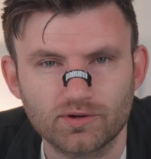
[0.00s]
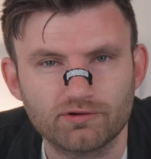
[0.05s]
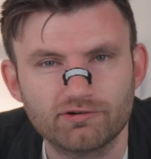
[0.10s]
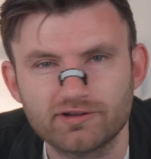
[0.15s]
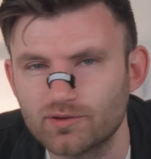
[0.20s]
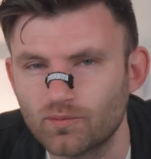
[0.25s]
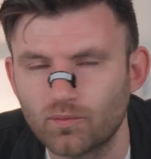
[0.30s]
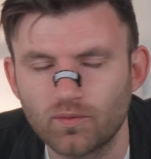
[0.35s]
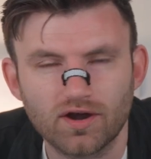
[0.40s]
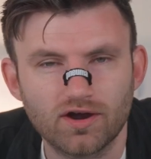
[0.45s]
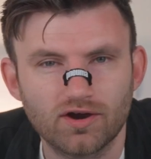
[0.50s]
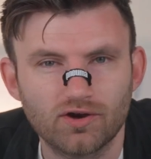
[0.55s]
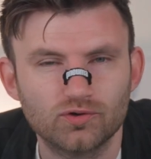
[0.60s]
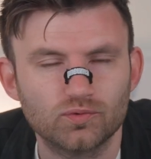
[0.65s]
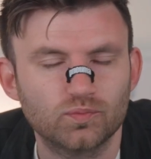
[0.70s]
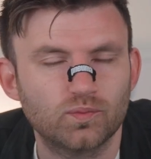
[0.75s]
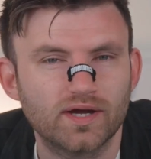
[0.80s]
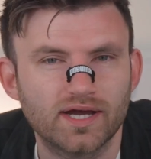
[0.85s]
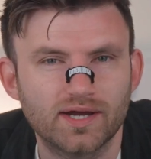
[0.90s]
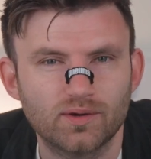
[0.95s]
We're in a
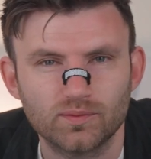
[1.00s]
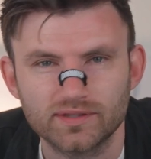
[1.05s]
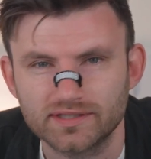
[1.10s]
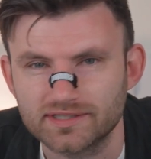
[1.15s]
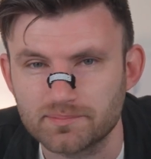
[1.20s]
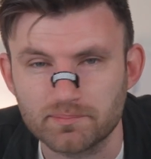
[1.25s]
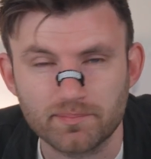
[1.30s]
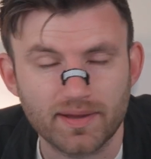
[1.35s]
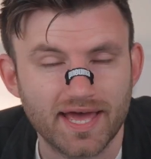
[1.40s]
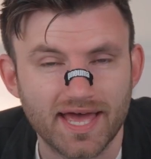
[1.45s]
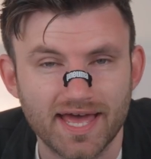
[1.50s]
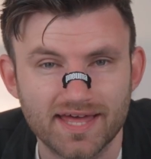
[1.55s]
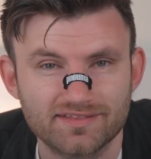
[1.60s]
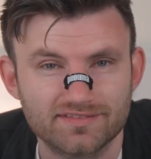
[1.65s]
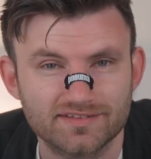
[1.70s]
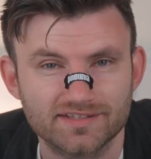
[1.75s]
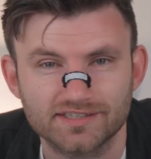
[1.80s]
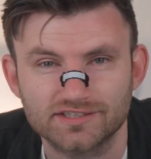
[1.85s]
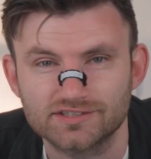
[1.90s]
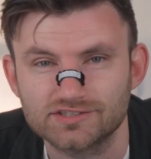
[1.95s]
world where we compare
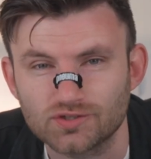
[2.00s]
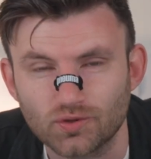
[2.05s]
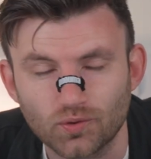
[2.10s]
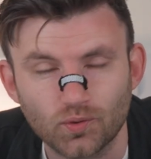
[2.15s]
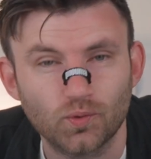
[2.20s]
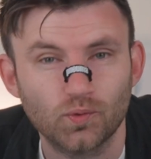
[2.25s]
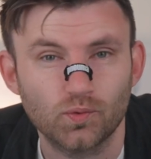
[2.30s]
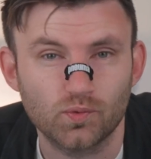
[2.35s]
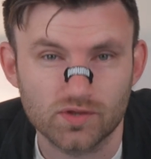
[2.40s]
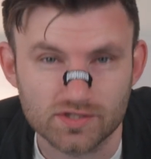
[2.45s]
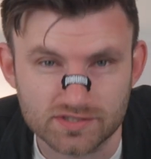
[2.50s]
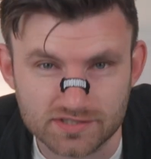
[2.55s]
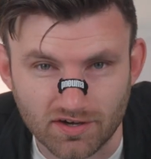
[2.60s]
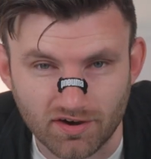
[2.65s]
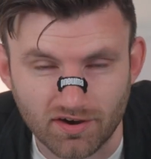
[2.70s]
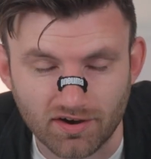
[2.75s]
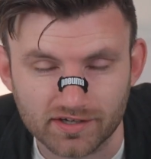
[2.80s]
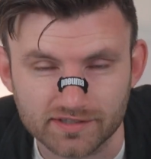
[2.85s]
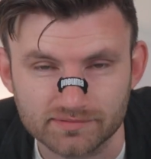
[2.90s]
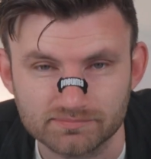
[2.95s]
things all the
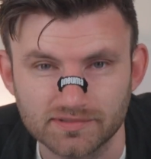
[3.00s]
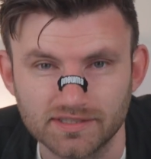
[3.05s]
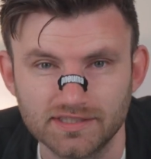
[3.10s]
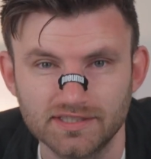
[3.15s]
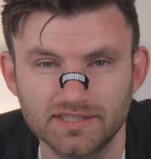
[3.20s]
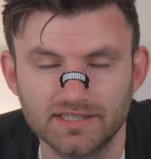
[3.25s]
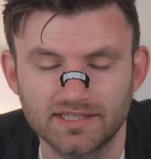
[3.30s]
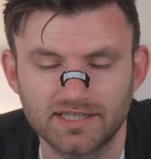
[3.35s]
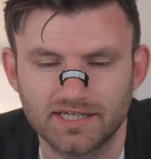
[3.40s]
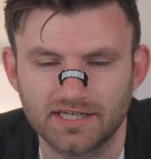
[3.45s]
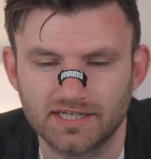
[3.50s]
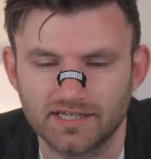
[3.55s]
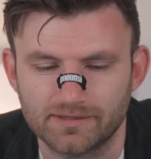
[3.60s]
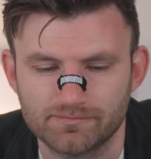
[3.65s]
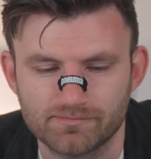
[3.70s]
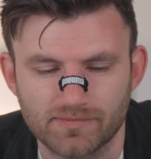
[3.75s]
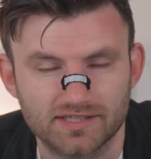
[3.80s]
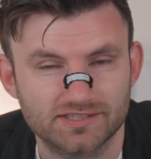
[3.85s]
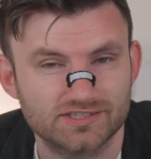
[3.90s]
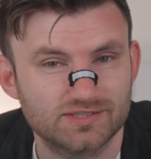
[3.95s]
time,
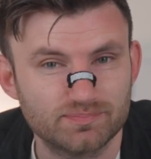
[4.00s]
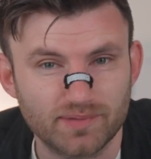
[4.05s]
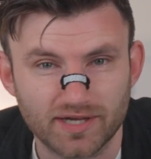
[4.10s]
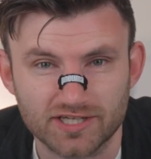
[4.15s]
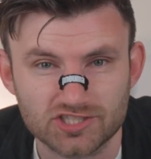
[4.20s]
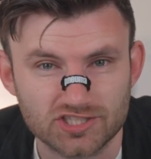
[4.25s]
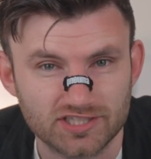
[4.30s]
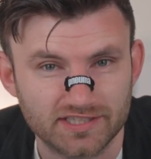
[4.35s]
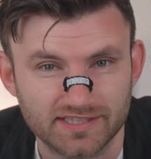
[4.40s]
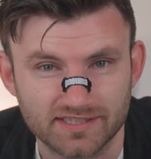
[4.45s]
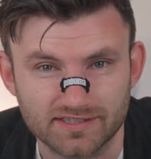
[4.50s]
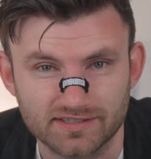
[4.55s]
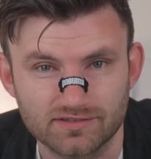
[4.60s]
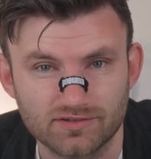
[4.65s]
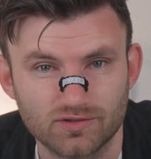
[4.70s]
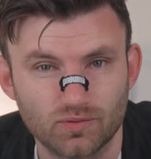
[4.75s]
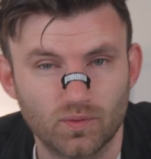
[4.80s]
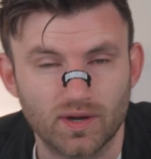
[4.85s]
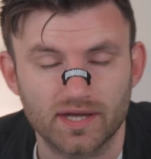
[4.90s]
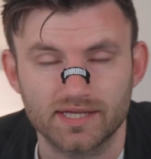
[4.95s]
especially
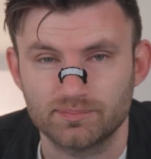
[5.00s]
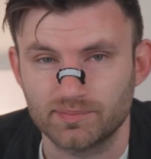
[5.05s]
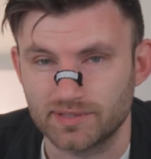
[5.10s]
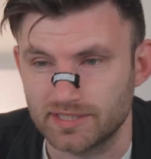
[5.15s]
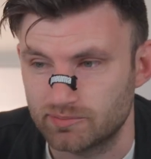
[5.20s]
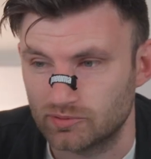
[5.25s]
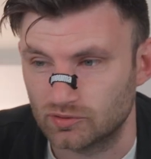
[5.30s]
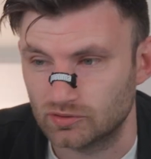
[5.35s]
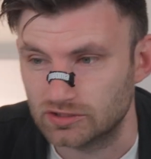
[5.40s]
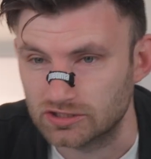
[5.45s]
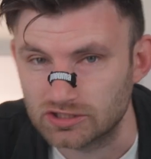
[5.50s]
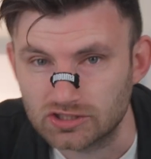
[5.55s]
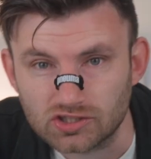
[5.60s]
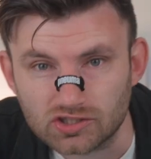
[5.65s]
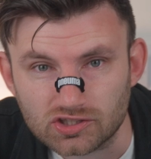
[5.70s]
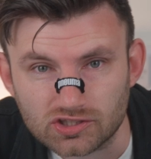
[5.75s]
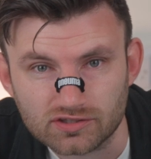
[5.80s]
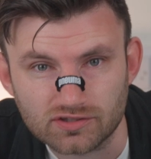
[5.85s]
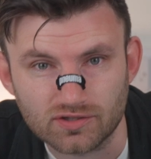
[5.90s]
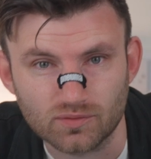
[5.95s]
the way people
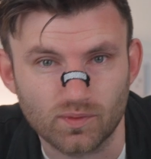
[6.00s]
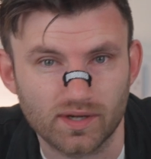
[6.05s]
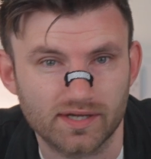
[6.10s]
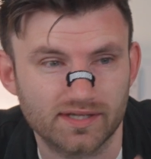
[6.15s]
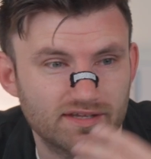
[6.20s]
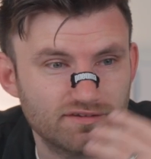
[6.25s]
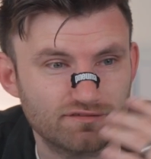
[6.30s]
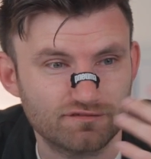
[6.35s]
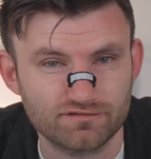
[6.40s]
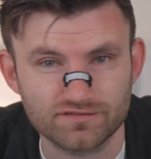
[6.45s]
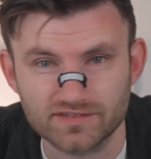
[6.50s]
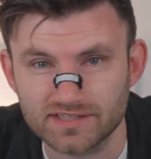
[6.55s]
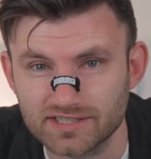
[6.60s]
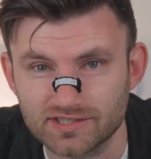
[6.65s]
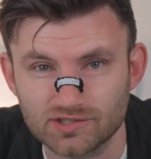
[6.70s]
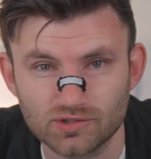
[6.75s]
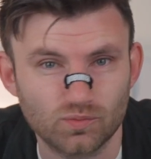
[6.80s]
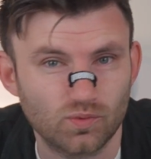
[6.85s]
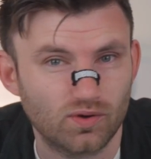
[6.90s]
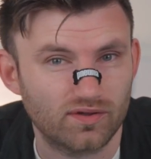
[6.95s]
look, the way they
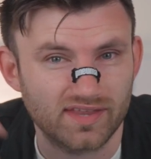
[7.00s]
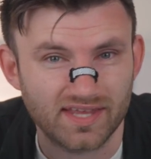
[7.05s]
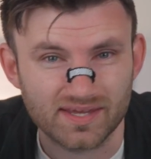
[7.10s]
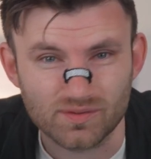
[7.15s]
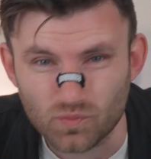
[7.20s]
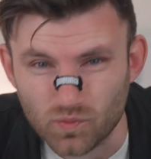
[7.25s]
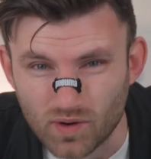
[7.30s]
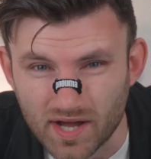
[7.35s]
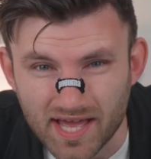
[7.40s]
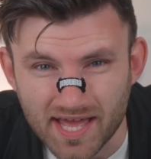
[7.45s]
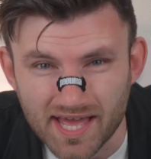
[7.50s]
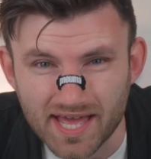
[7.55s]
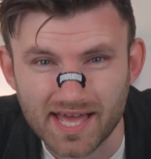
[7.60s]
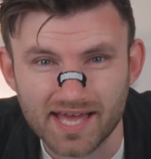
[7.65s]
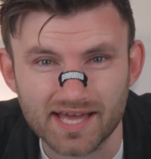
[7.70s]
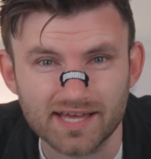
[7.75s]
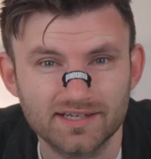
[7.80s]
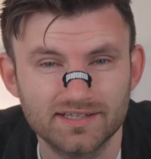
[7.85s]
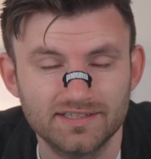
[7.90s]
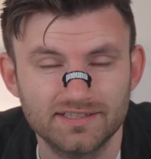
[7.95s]
feel, what they
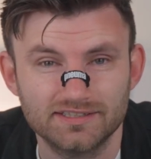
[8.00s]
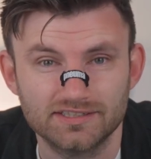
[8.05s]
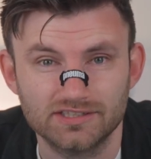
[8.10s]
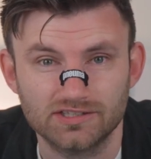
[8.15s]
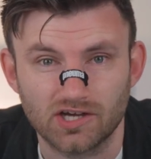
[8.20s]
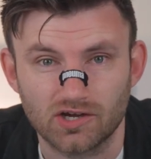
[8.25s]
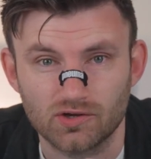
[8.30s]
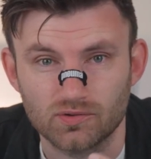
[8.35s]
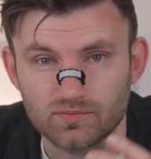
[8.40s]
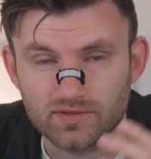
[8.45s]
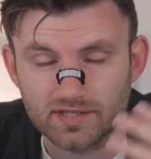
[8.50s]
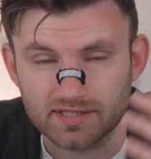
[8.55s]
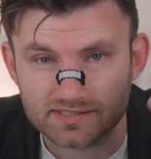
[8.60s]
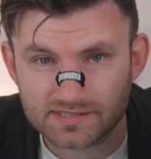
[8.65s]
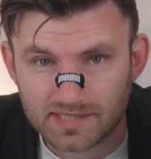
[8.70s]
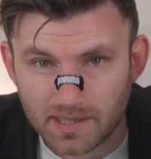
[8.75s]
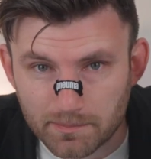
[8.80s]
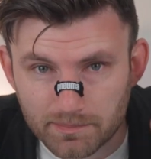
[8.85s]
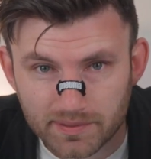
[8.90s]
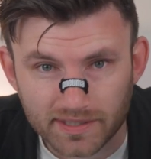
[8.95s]
wear, you know,
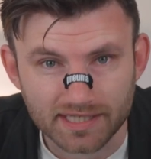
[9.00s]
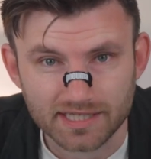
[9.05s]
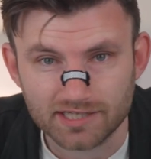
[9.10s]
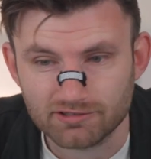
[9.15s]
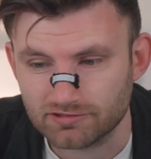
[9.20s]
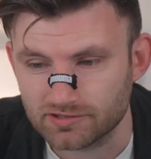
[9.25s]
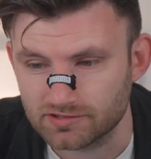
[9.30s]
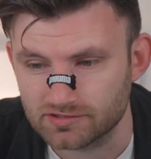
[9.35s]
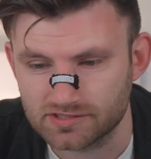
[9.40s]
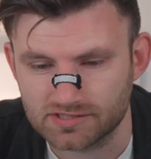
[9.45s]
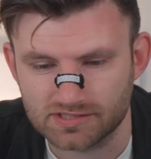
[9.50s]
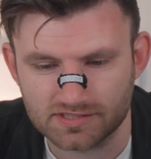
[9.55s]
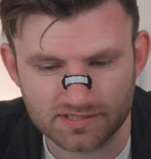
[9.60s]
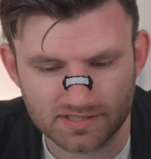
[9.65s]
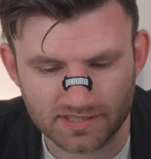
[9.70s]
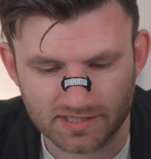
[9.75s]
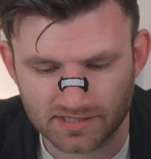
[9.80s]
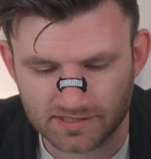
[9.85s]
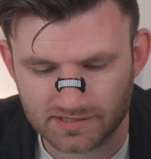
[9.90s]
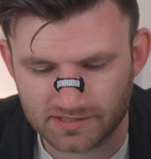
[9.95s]
this appearance,
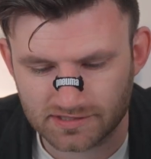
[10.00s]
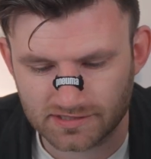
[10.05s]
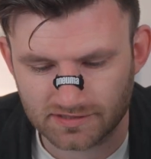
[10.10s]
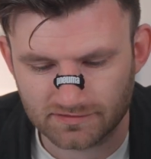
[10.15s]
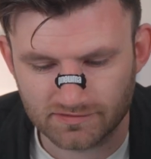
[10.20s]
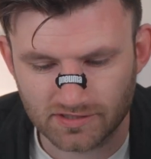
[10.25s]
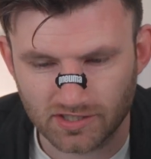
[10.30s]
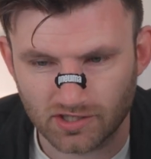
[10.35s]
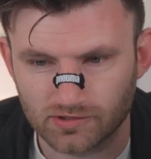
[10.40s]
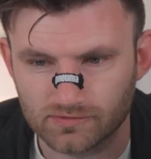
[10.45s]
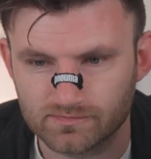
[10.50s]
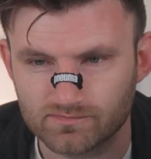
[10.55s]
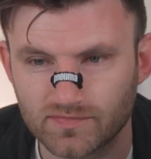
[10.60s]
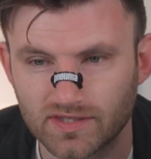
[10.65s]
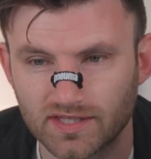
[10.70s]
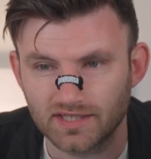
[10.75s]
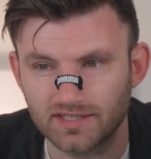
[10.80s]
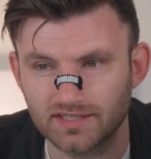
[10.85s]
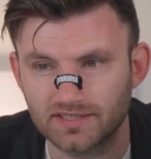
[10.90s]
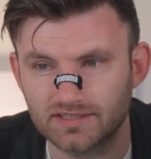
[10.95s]
this, you know,
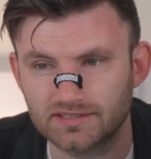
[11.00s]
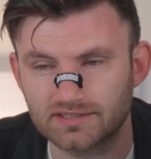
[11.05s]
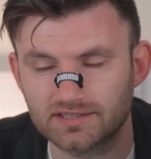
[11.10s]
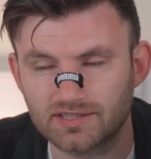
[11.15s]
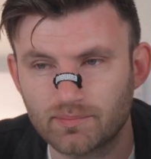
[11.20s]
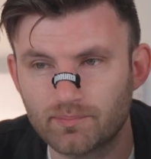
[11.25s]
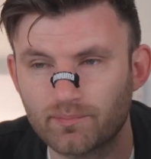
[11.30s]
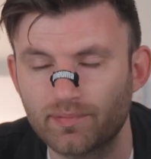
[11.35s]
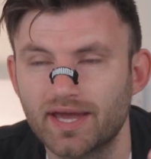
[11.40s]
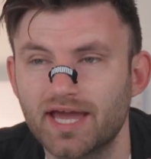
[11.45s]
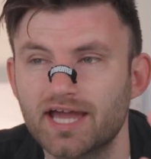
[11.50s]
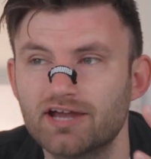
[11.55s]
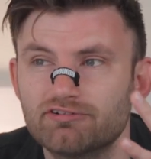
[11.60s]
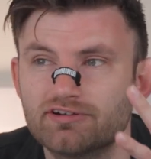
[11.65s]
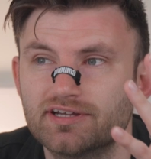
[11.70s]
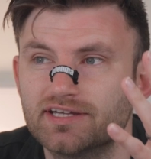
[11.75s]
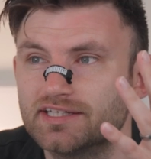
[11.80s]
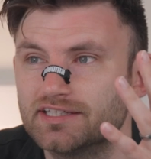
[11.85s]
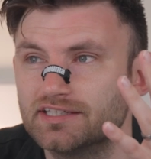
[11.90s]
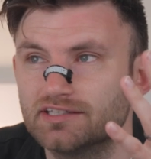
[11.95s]

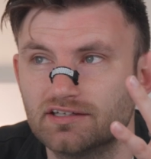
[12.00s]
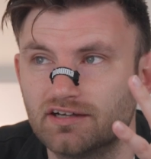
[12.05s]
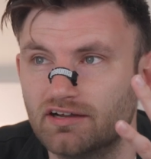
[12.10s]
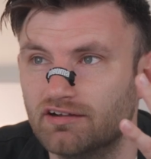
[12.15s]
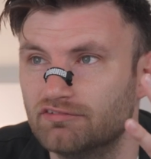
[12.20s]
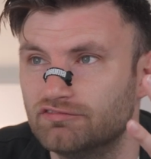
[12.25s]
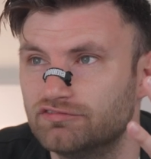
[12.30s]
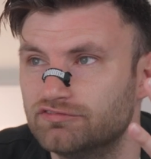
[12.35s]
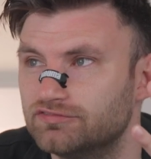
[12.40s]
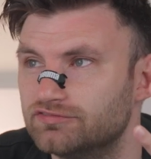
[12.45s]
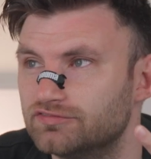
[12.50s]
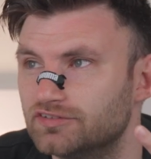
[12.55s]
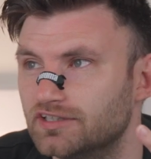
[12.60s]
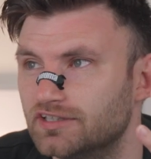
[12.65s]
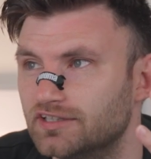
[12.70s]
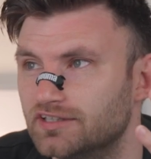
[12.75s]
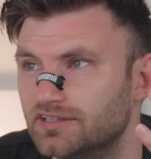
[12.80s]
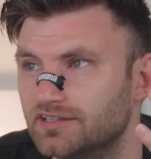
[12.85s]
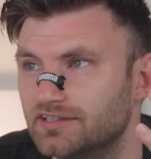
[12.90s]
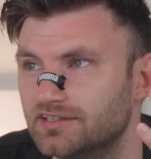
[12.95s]
comparing of,
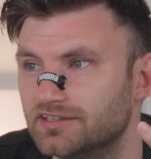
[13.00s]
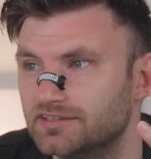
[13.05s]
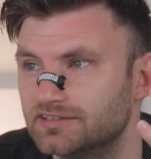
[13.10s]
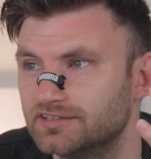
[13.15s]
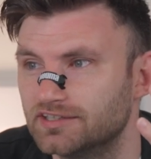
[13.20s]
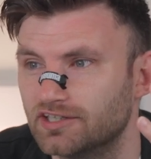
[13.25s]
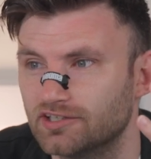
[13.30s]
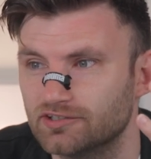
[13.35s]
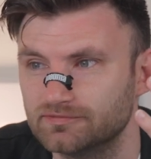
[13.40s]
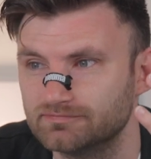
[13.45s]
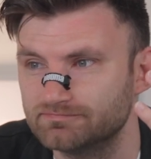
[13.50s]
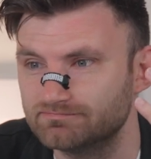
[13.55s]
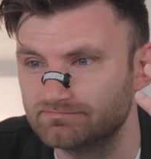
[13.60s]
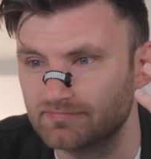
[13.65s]
you know,